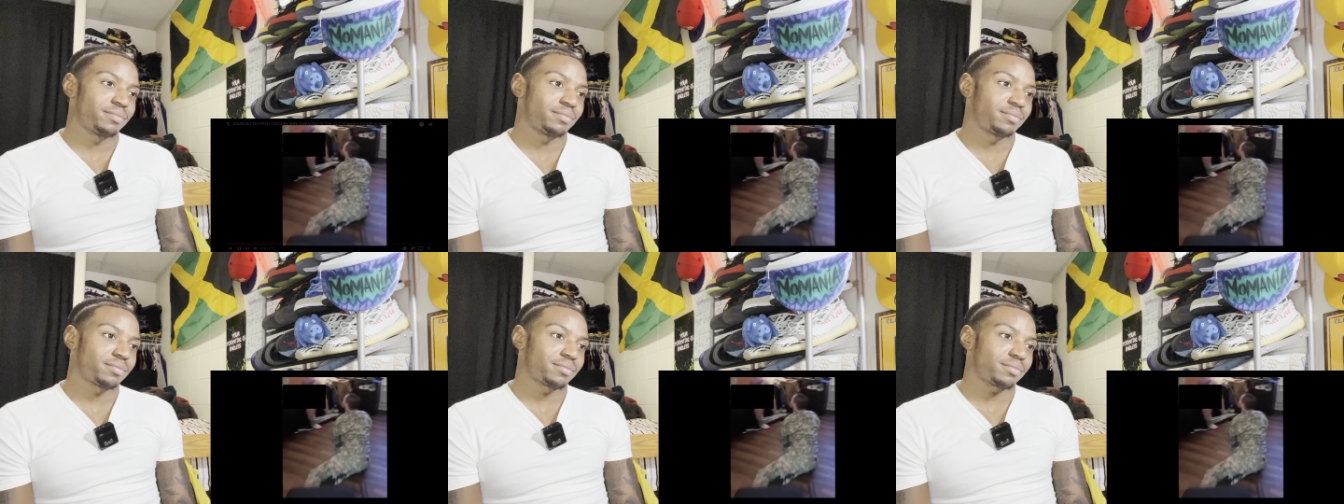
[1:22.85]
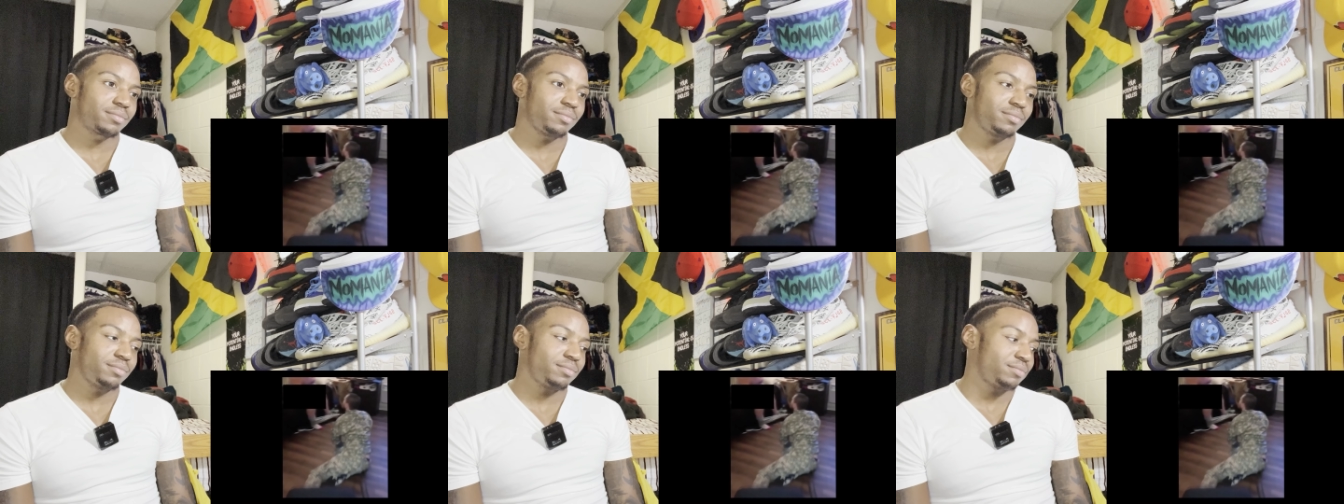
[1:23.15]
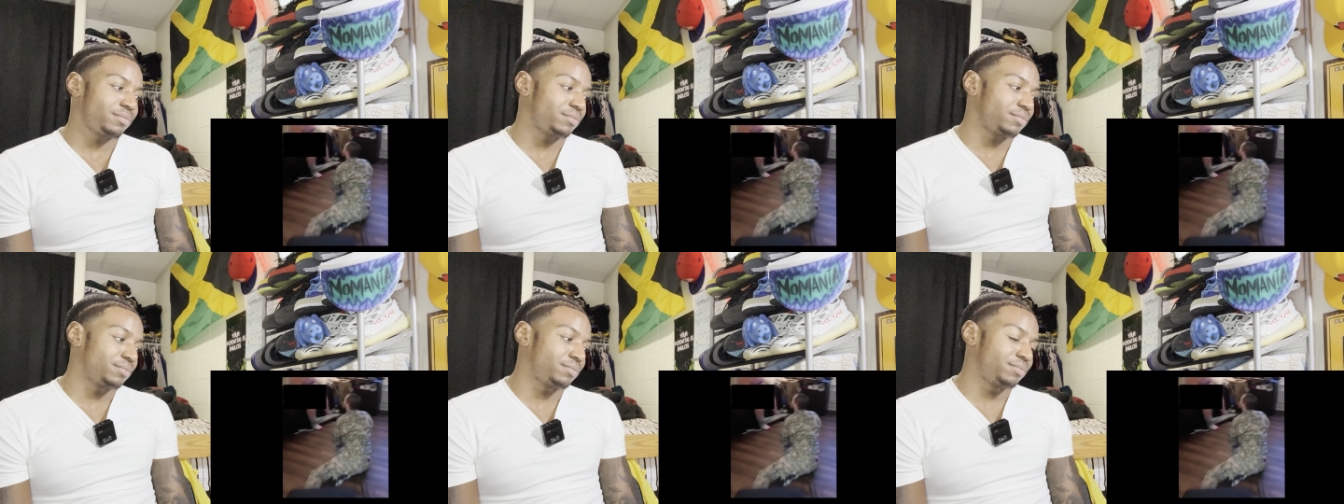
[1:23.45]
Like I
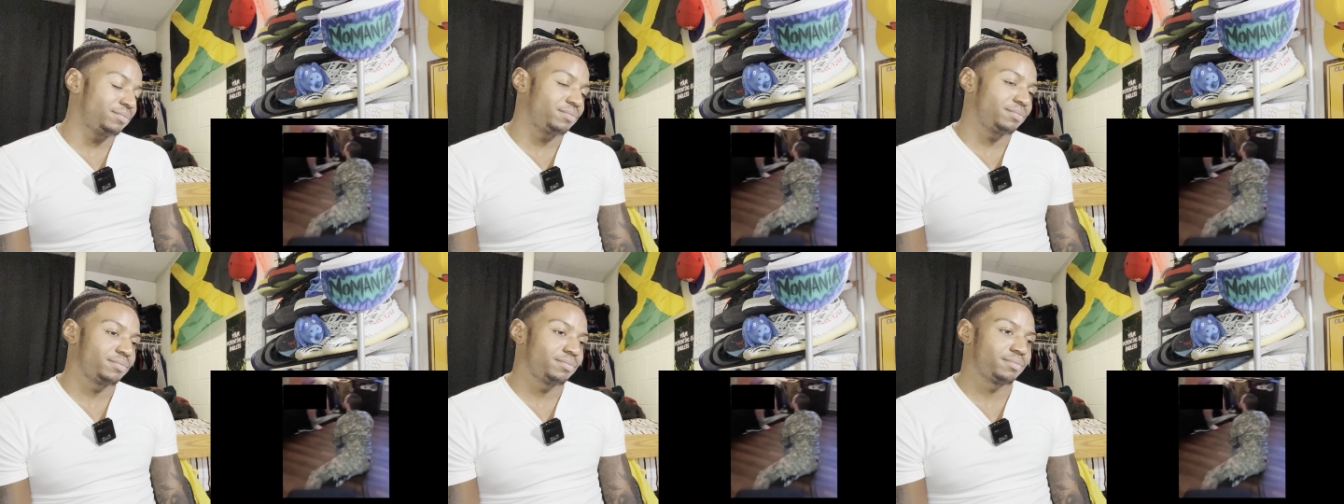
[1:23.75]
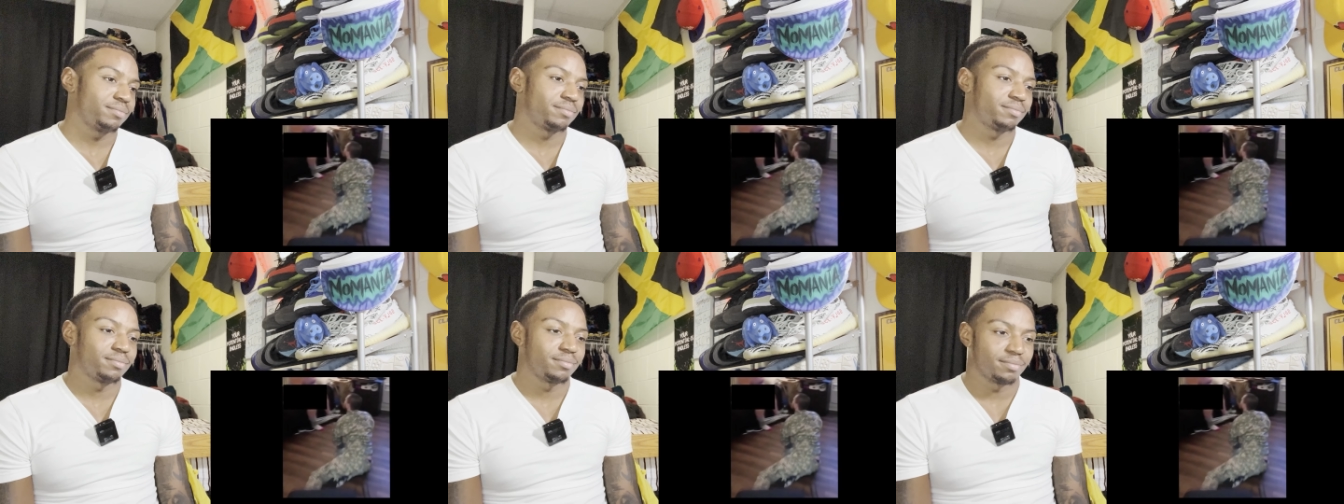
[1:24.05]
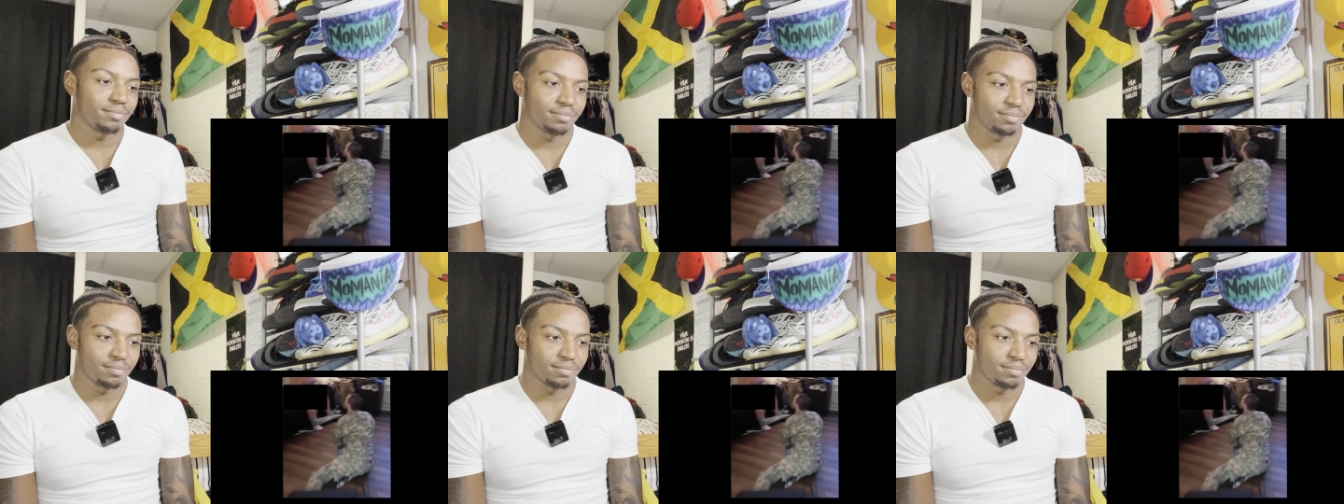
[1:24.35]
said, one of the
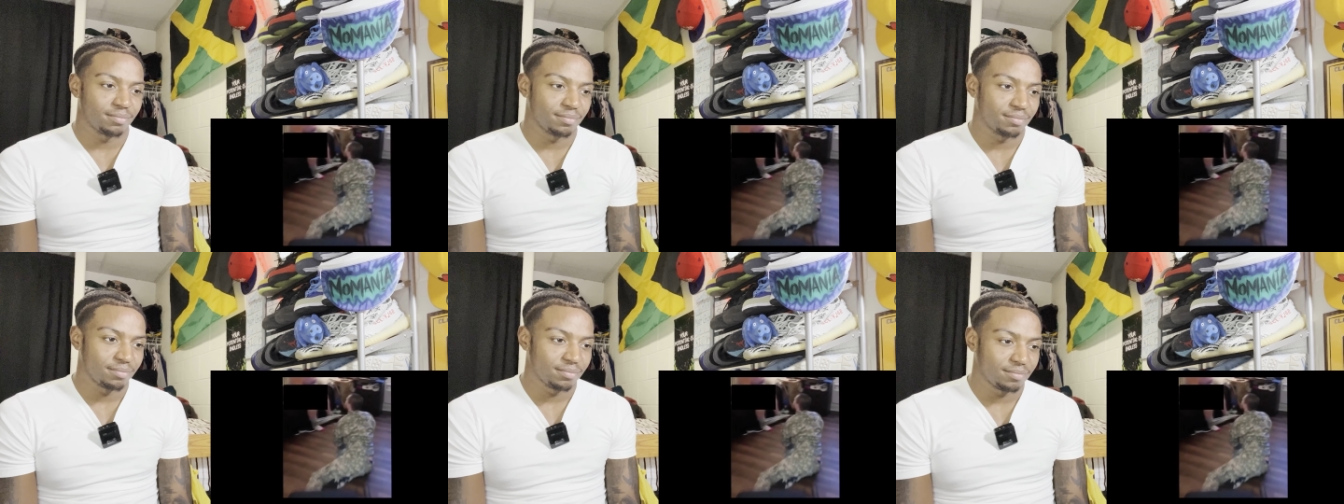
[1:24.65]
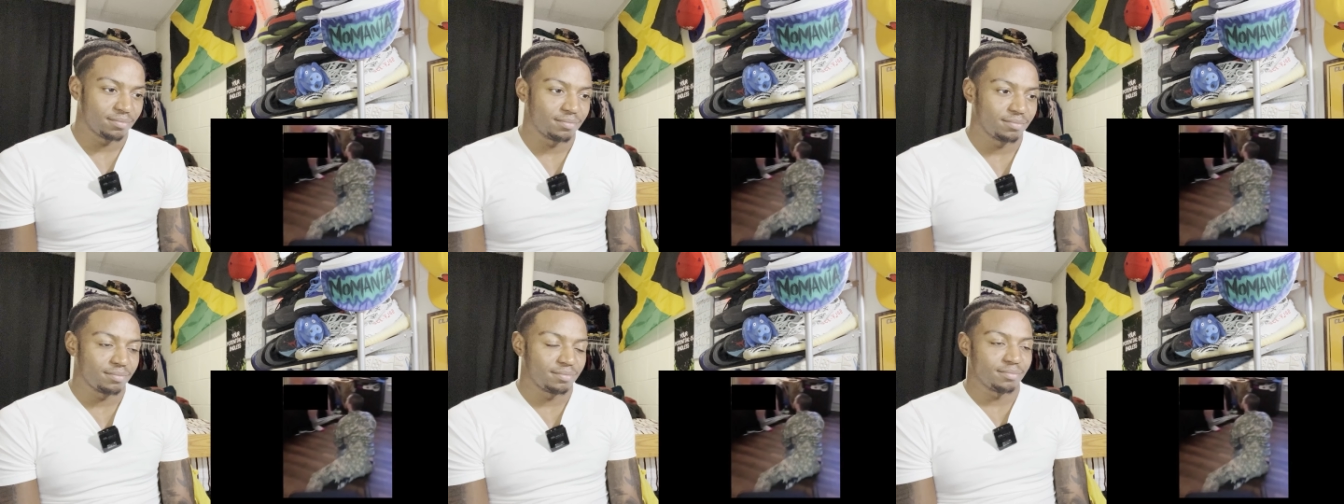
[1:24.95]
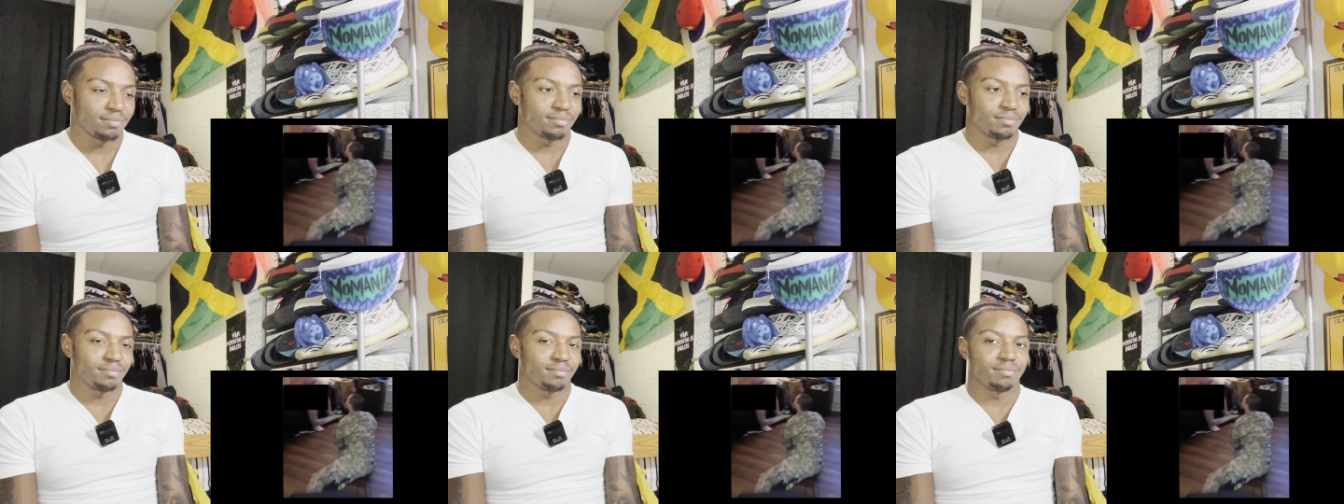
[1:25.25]
worst and saddest
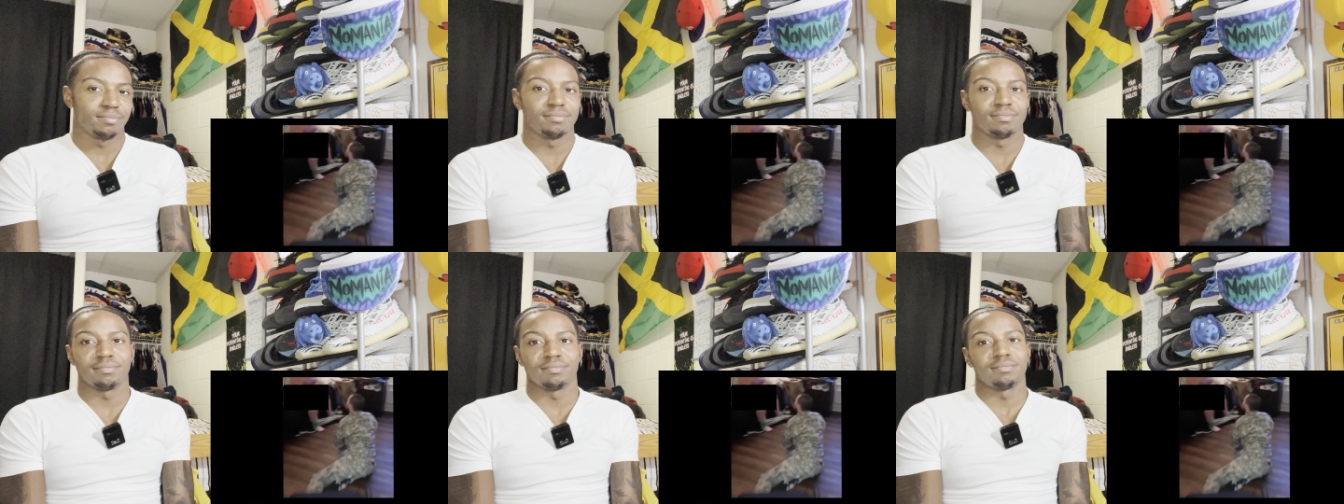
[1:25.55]
clips I've